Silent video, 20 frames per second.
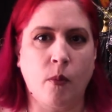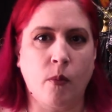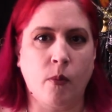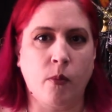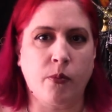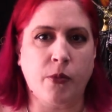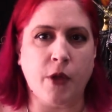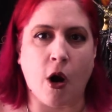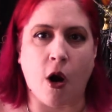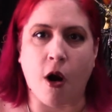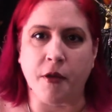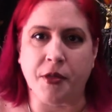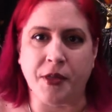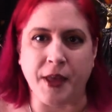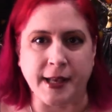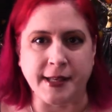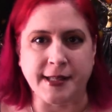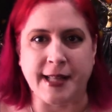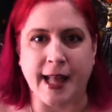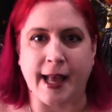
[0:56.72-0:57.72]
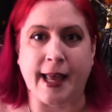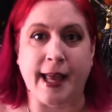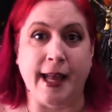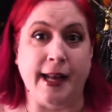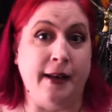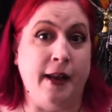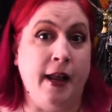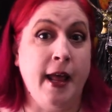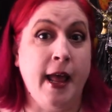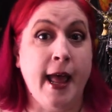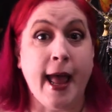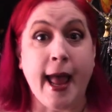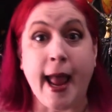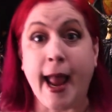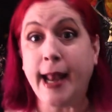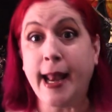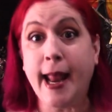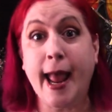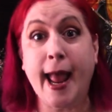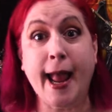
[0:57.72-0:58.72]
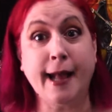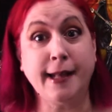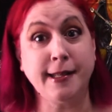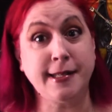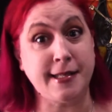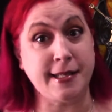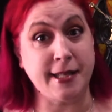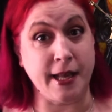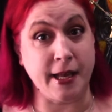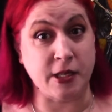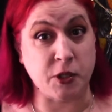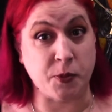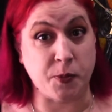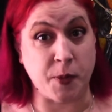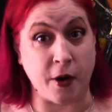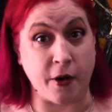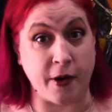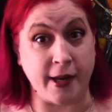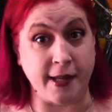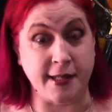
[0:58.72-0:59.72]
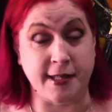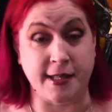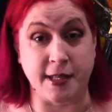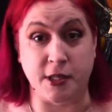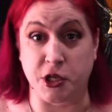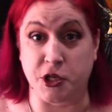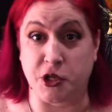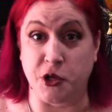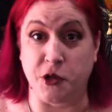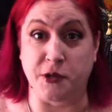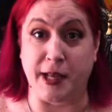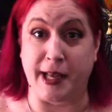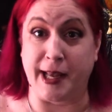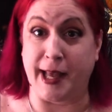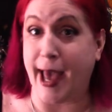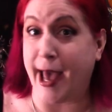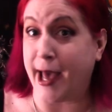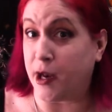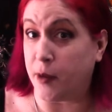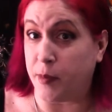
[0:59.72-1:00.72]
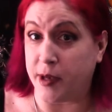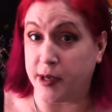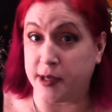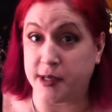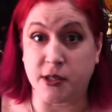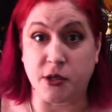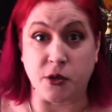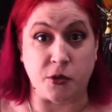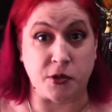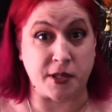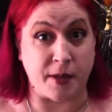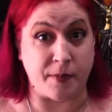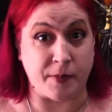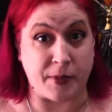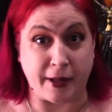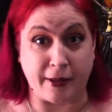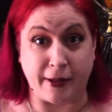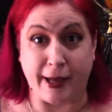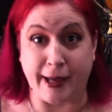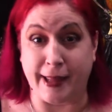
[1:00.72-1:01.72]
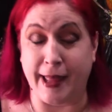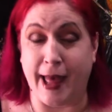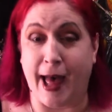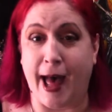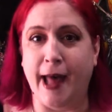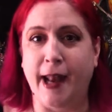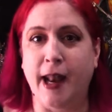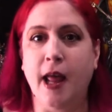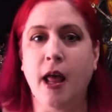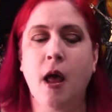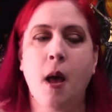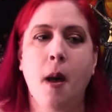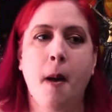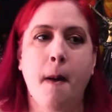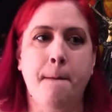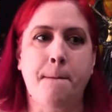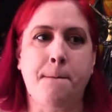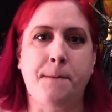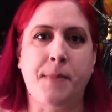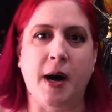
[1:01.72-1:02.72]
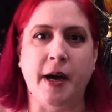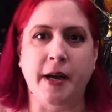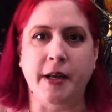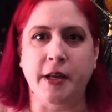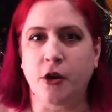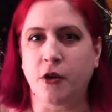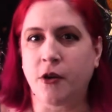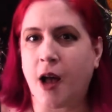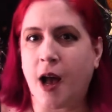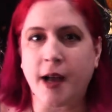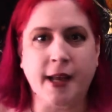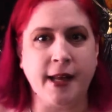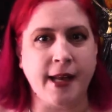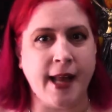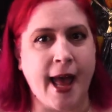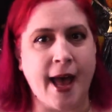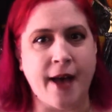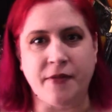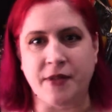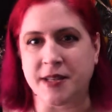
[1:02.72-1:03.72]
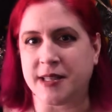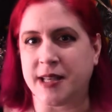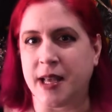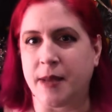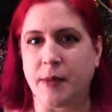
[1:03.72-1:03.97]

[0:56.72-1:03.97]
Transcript: There are things that can enhance the experience, such as using cannabis or something like that, but you're not going to have the same